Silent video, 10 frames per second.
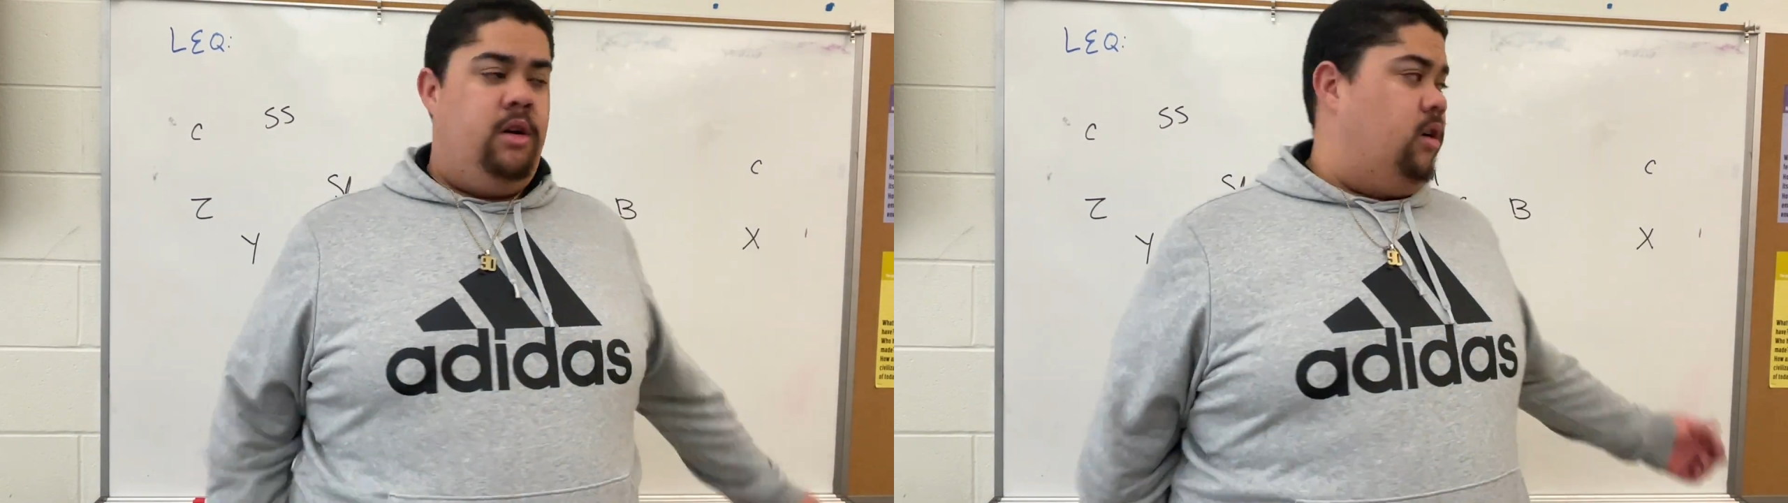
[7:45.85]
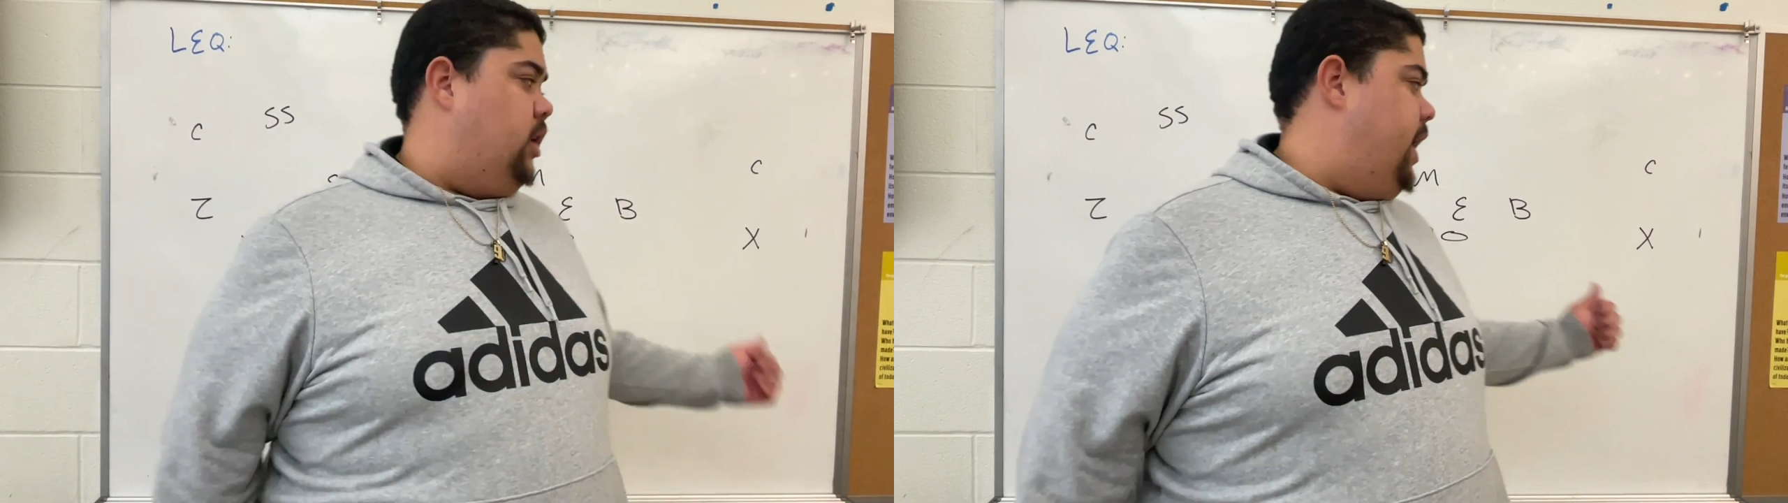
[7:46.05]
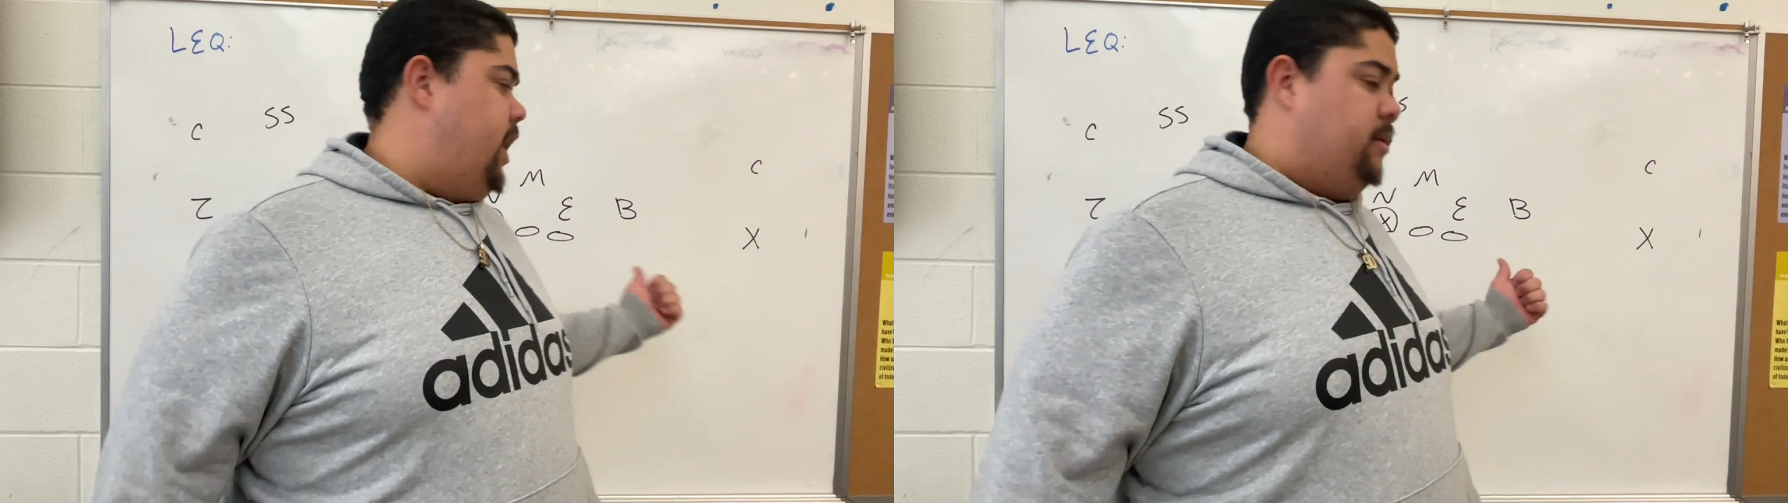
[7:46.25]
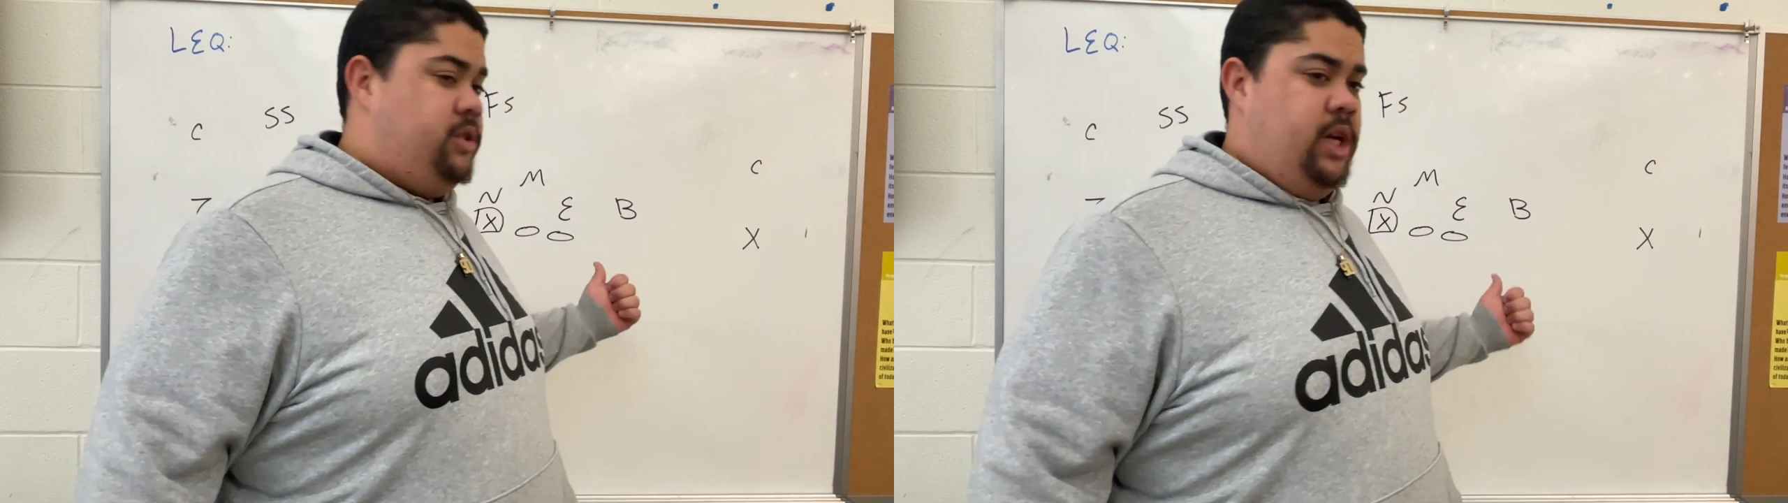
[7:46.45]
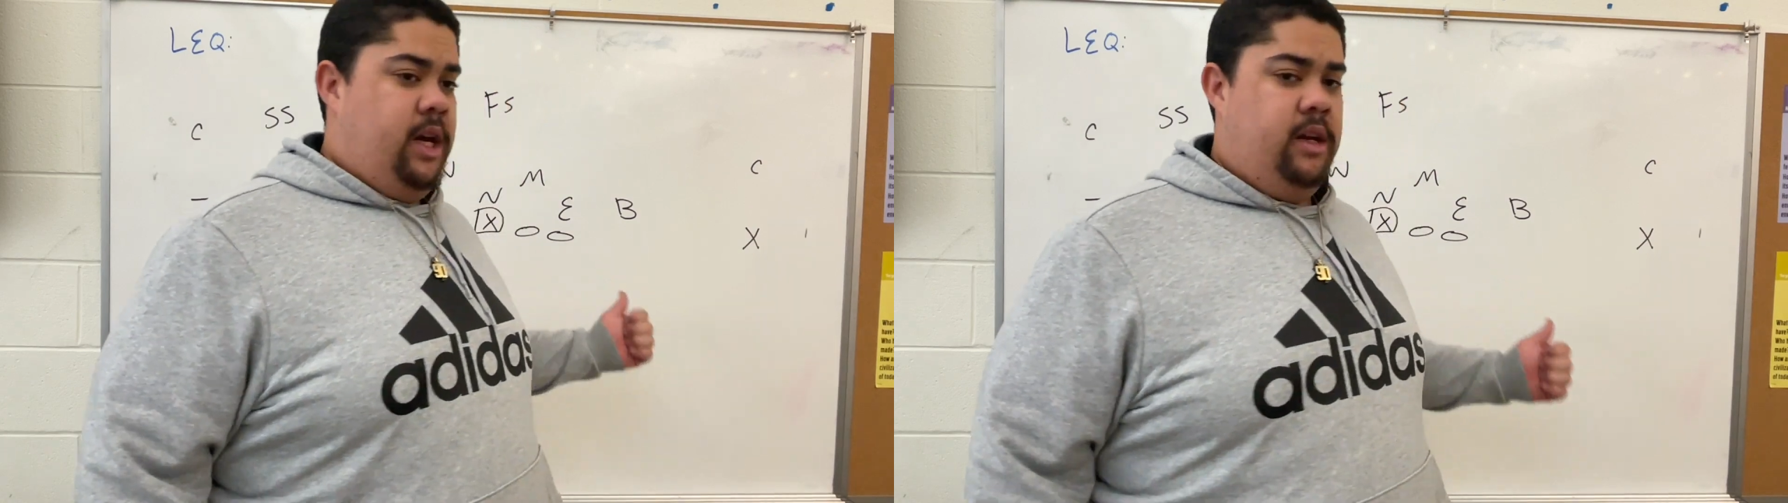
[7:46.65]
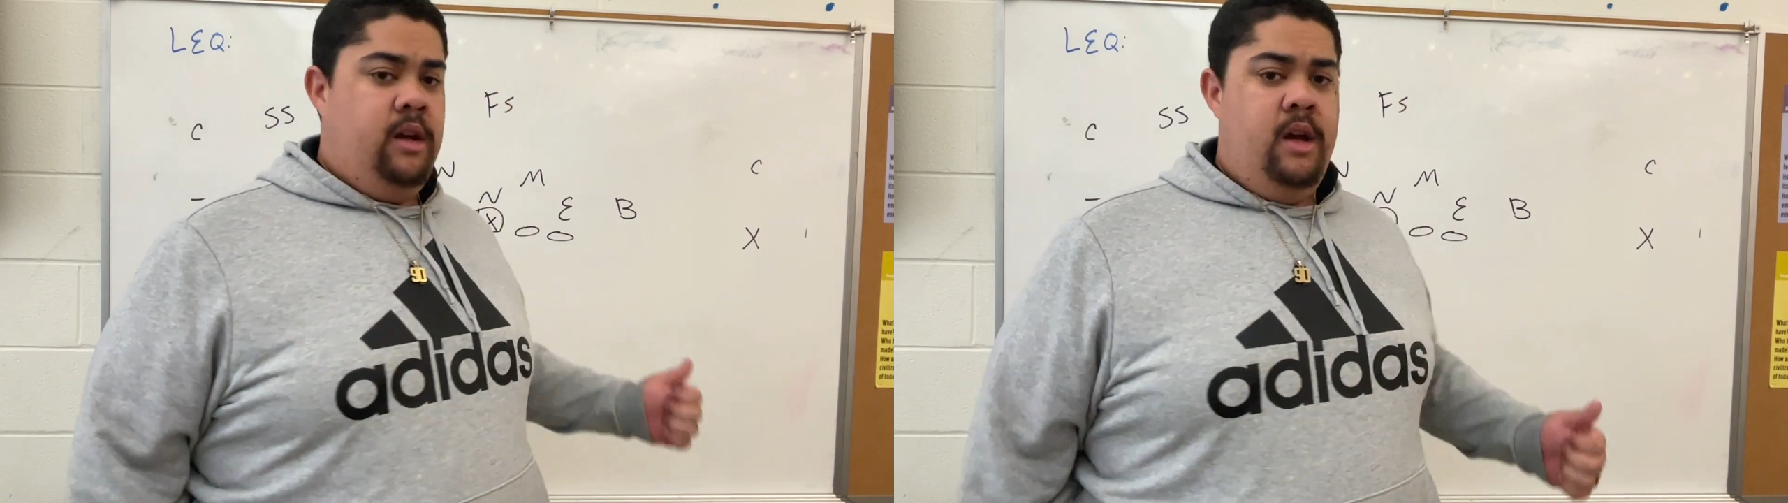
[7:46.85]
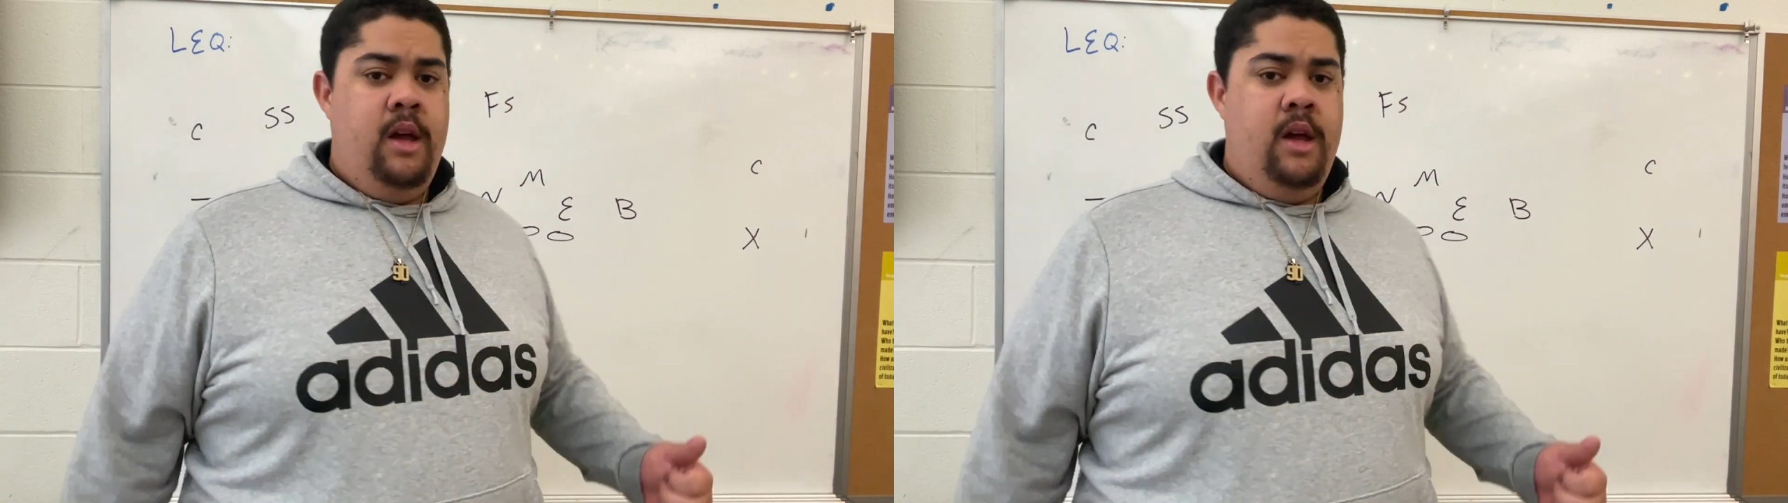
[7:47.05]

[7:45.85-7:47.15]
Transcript: on a head-up shade.